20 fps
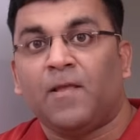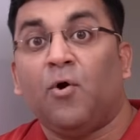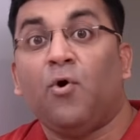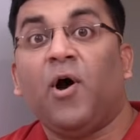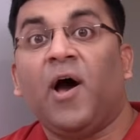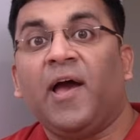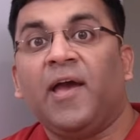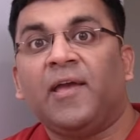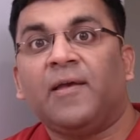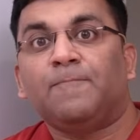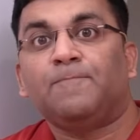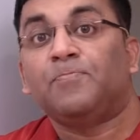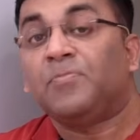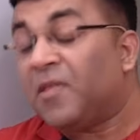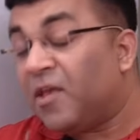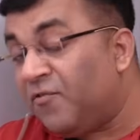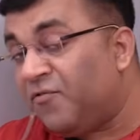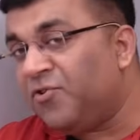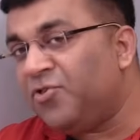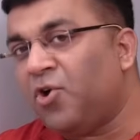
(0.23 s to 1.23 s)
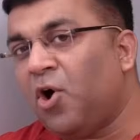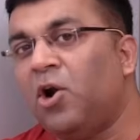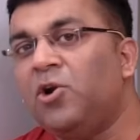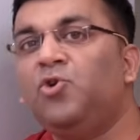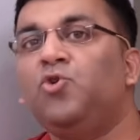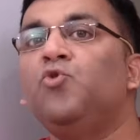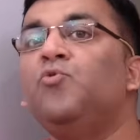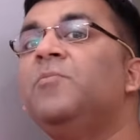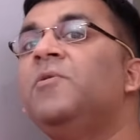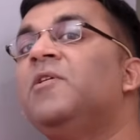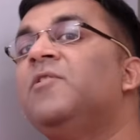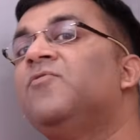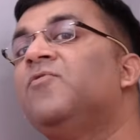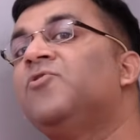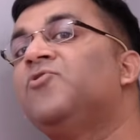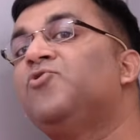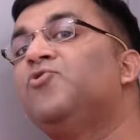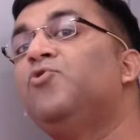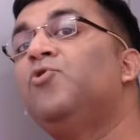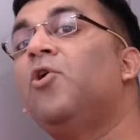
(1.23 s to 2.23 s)
Oh hi, if you thought 2 minutes
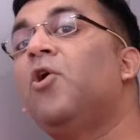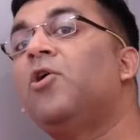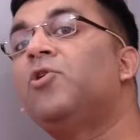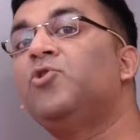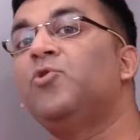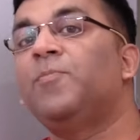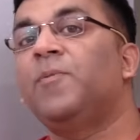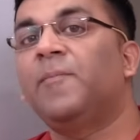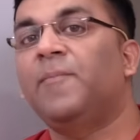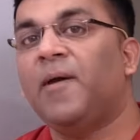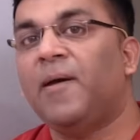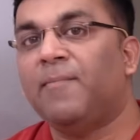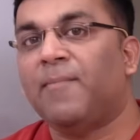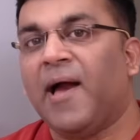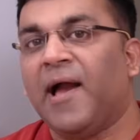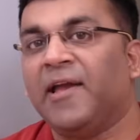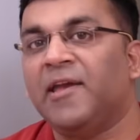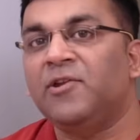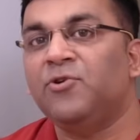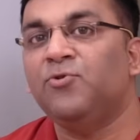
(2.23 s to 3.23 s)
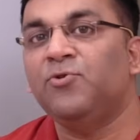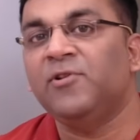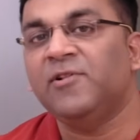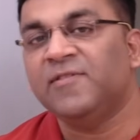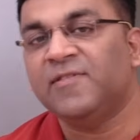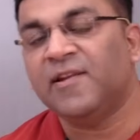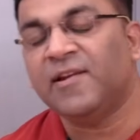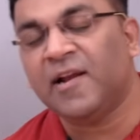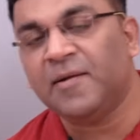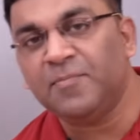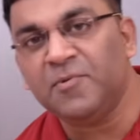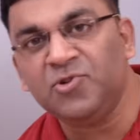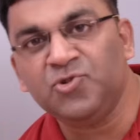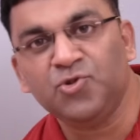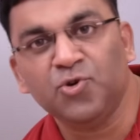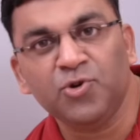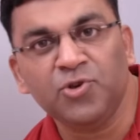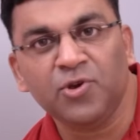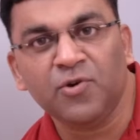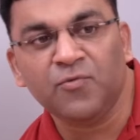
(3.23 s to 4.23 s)
was too long to prepare Maggi noodles, then let me
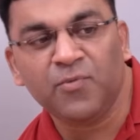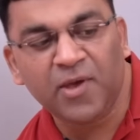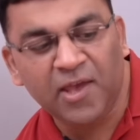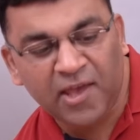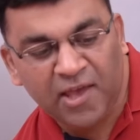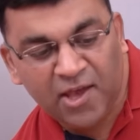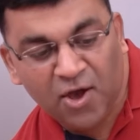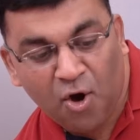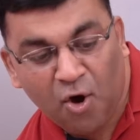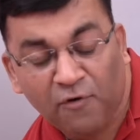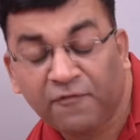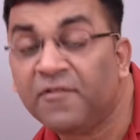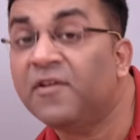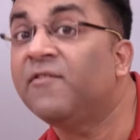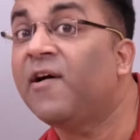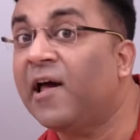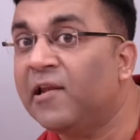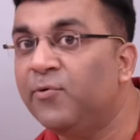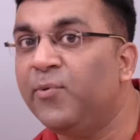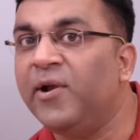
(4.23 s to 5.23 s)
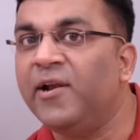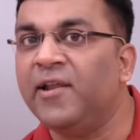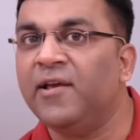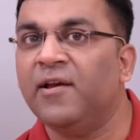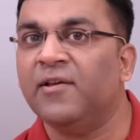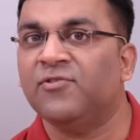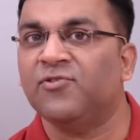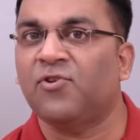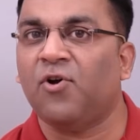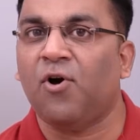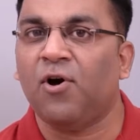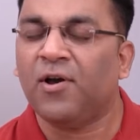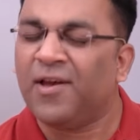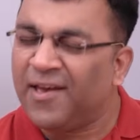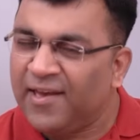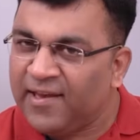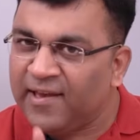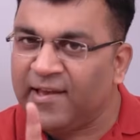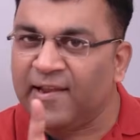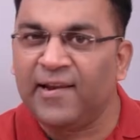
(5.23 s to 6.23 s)
show you a way of evaluating a stock
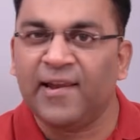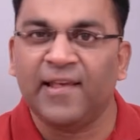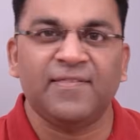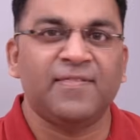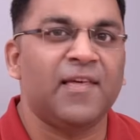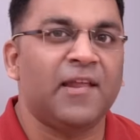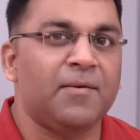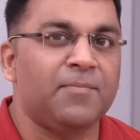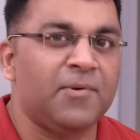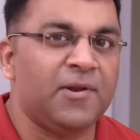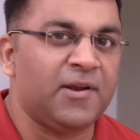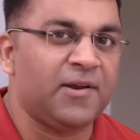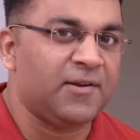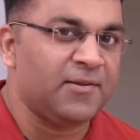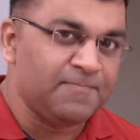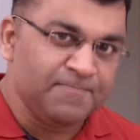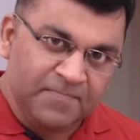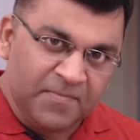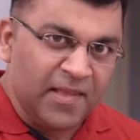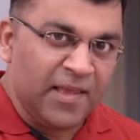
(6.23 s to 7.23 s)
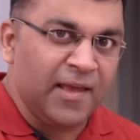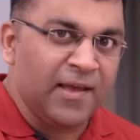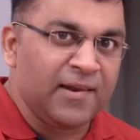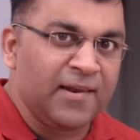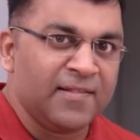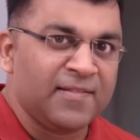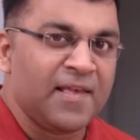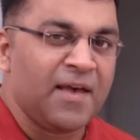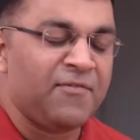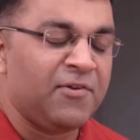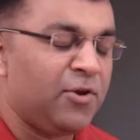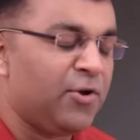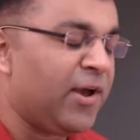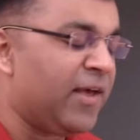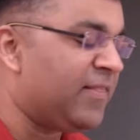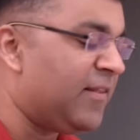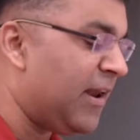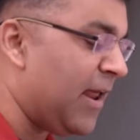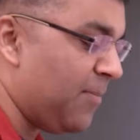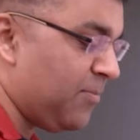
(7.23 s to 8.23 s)
in less than a minute. Here, let's have a look at
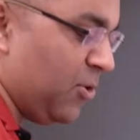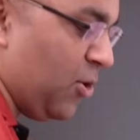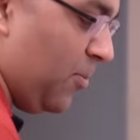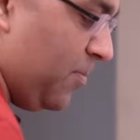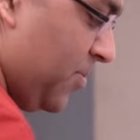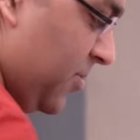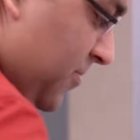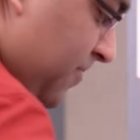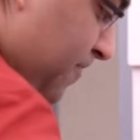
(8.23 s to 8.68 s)
the laptop.